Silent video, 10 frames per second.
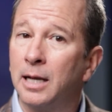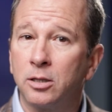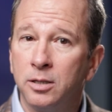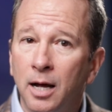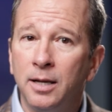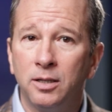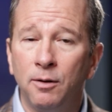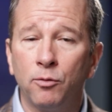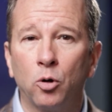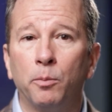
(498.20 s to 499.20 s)
that's not
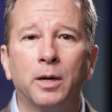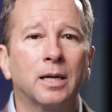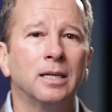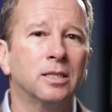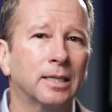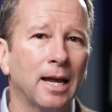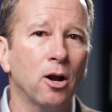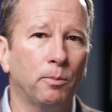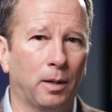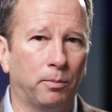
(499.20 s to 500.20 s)
difficult, but it can
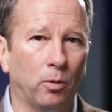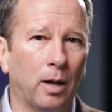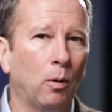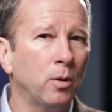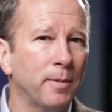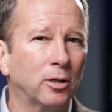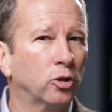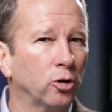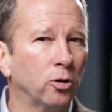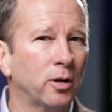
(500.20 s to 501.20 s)
scare people. I want to make
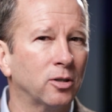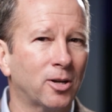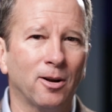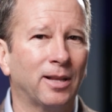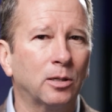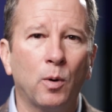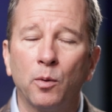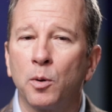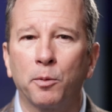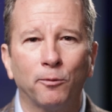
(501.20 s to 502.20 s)
sure you're not scared. That's why
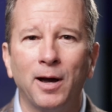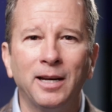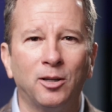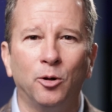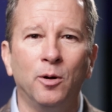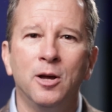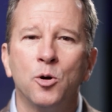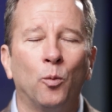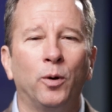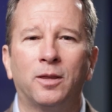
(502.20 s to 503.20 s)
we're providing you
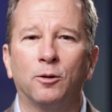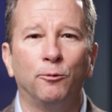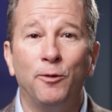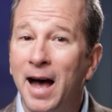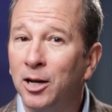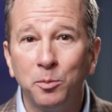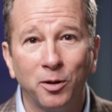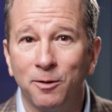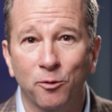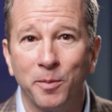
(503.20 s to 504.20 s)
with this
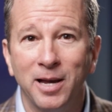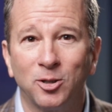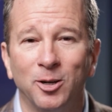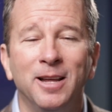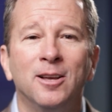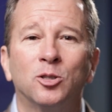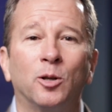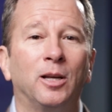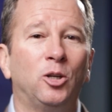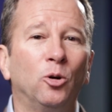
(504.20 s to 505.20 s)
valuable information
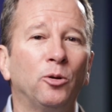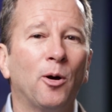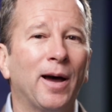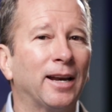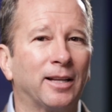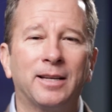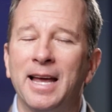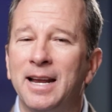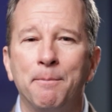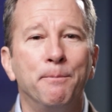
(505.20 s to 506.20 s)
so that you'll know how to
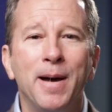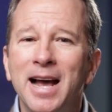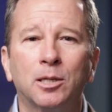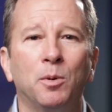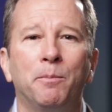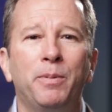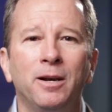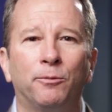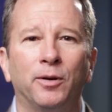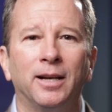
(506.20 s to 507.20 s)
gain maximum
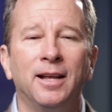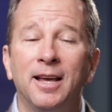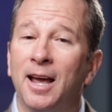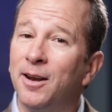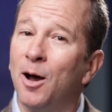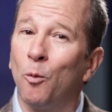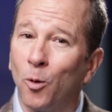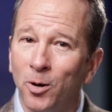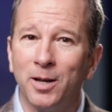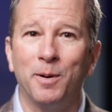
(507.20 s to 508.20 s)
benefit and not
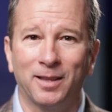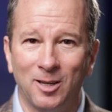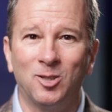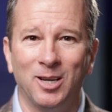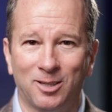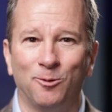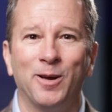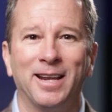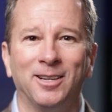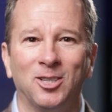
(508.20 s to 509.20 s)
worry about these
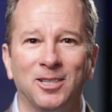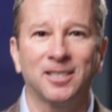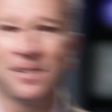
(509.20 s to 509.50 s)
disadvantages.